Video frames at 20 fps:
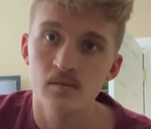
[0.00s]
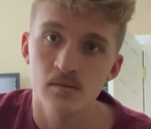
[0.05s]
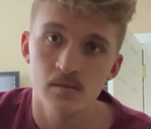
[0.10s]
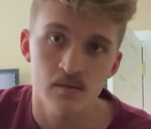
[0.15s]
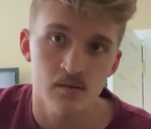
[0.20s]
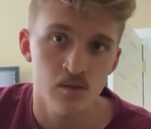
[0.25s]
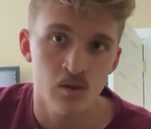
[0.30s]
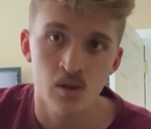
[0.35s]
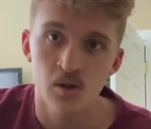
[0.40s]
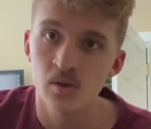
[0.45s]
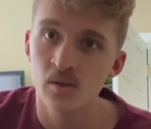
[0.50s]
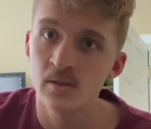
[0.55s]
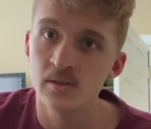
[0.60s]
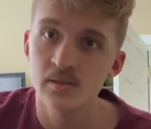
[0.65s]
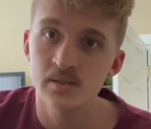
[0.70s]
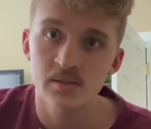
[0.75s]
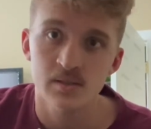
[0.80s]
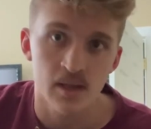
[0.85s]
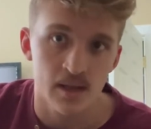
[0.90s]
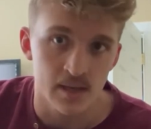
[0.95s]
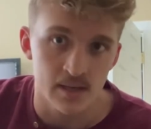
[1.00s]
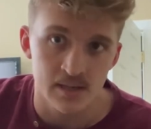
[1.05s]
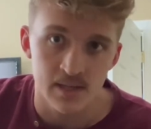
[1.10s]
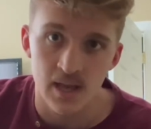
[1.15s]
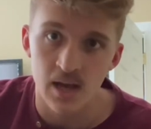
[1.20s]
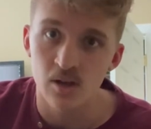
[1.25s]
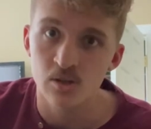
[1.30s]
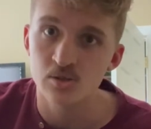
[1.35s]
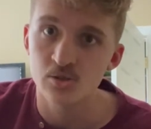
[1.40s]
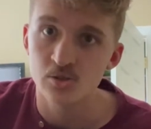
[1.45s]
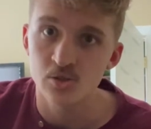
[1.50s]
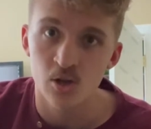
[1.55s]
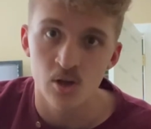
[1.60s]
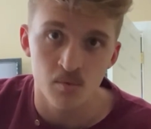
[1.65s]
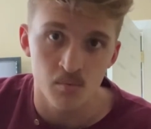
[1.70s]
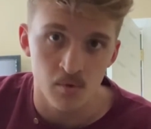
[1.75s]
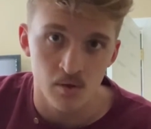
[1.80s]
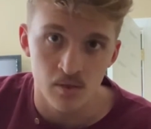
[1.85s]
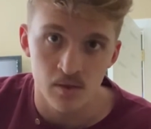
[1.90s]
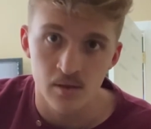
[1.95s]
Literally just like a down
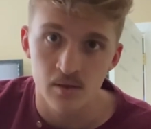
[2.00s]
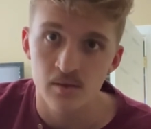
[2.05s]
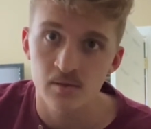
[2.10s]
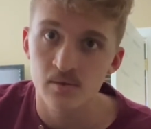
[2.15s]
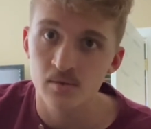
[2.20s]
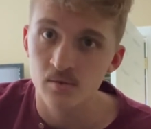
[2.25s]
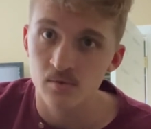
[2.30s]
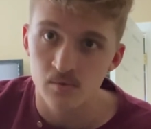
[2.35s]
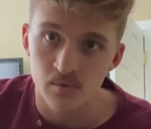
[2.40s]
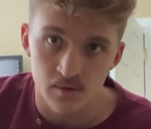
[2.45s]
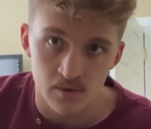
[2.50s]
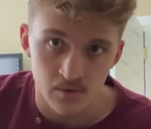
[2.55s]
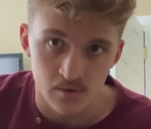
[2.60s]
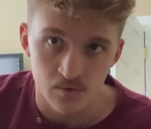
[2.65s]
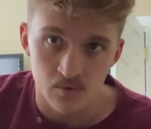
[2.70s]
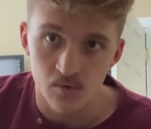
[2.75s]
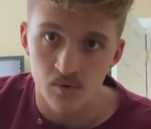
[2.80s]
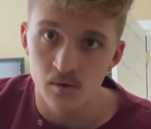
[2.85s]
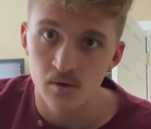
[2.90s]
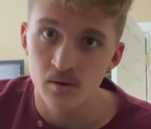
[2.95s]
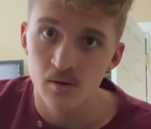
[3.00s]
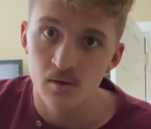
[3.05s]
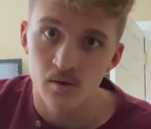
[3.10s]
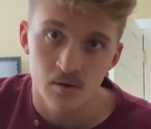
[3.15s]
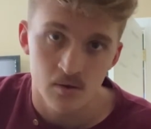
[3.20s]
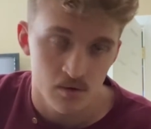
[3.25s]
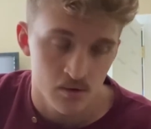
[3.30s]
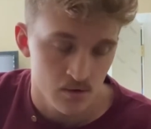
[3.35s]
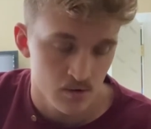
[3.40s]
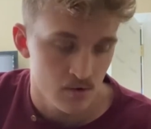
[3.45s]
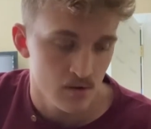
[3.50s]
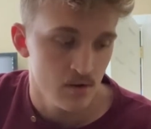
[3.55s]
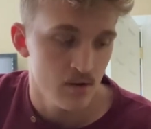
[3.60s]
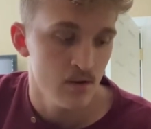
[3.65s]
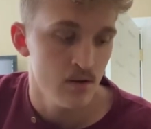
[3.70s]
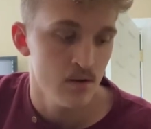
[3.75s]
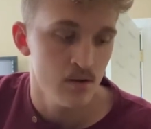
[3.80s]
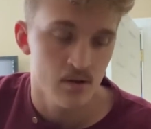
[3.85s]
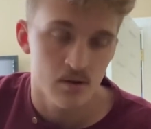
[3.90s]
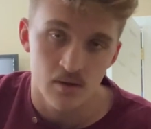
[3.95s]
strum on this chord.
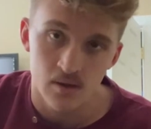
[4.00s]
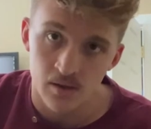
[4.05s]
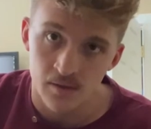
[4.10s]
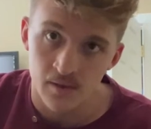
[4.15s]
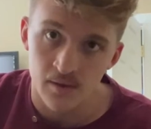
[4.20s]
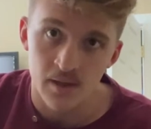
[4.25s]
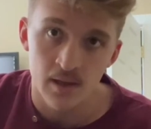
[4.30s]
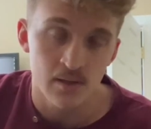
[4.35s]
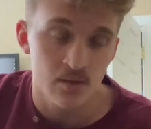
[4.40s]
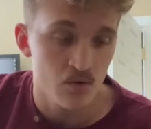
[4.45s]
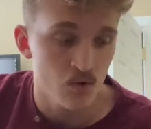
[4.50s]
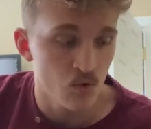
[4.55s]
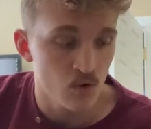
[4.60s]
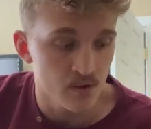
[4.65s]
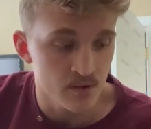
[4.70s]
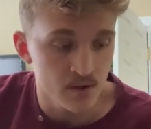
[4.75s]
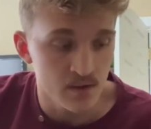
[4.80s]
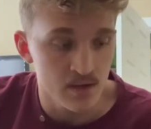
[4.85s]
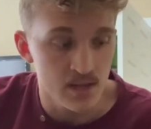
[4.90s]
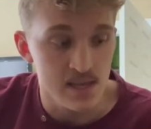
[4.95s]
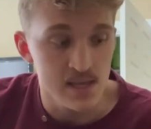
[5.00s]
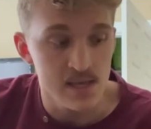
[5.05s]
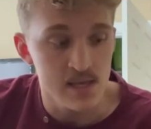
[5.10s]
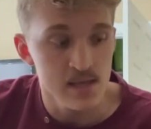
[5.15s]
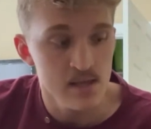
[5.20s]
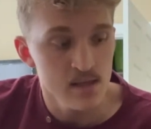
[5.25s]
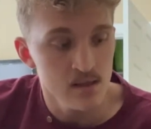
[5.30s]
And the next chord is an E.